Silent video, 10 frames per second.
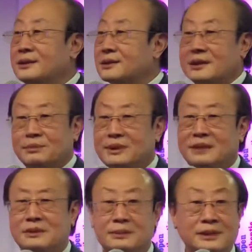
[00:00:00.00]
leadership
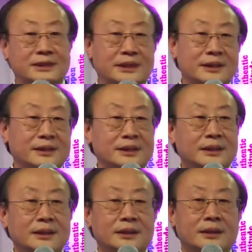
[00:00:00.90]
capability.
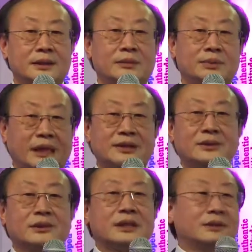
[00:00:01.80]
But
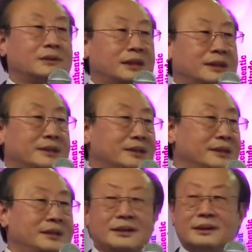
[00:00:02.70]
as you can already
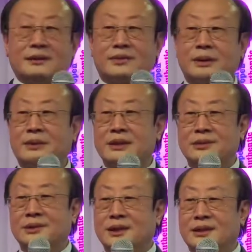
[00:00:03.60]
see from
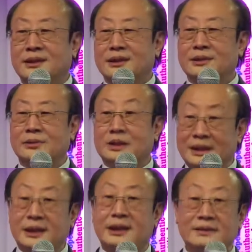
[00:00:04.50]
Andrew Yang, what
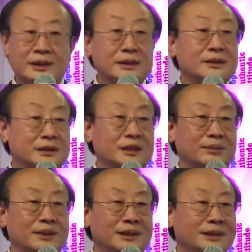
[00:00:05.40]
kind of
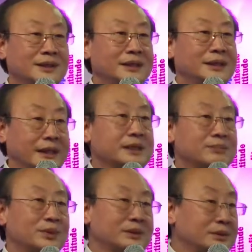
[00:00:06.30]
leadership he
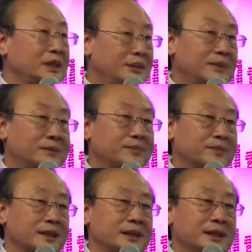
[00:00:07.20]
can bring to the table.
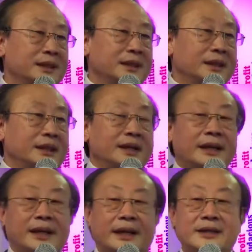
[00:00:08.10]

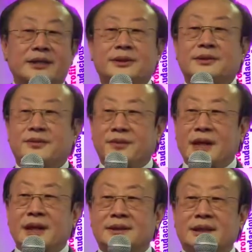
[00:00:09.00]
And so the
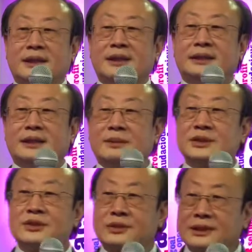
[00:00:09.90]
fact that he
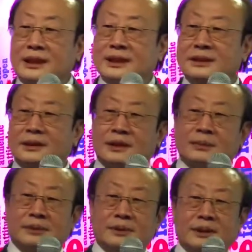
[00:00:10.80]
demonstrated
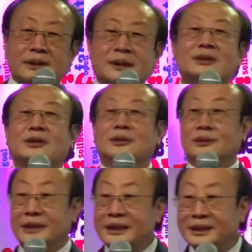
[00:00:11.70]
leadership is
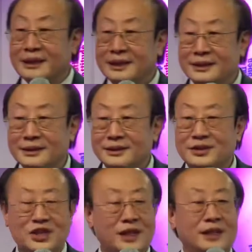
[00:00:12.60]
already
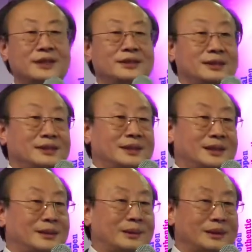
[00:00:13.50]
changing
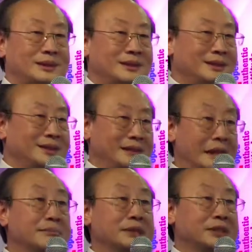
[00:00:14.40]
our
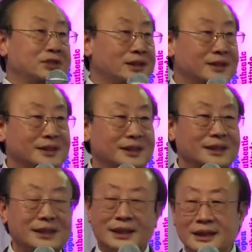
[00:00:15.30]
image
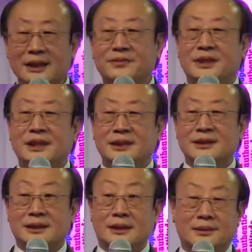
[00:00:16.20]
and
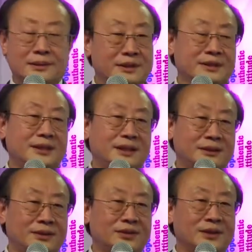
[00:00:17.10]
lifting our
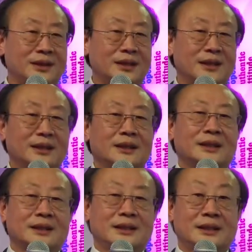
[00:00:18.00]
status,
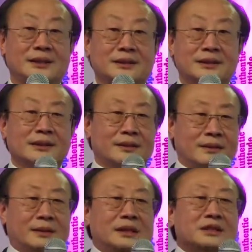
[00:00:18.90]
again,
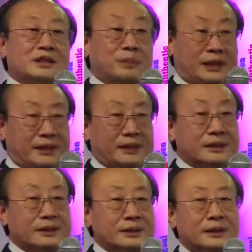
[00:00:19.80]

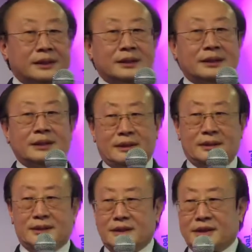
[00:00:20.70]
inspiring
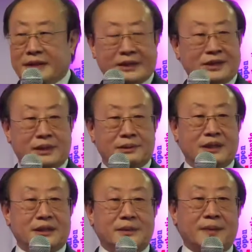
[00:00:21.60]
the next
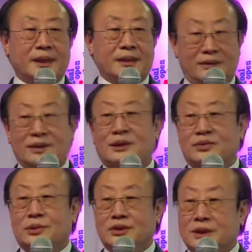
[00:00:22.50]
generation, and of
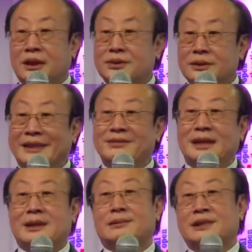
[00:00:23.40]
course also
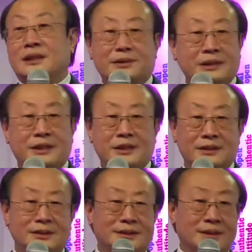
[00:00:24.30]
give our generation
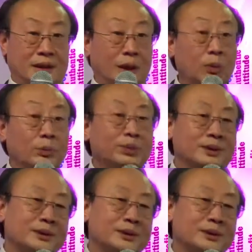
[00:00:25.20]
hope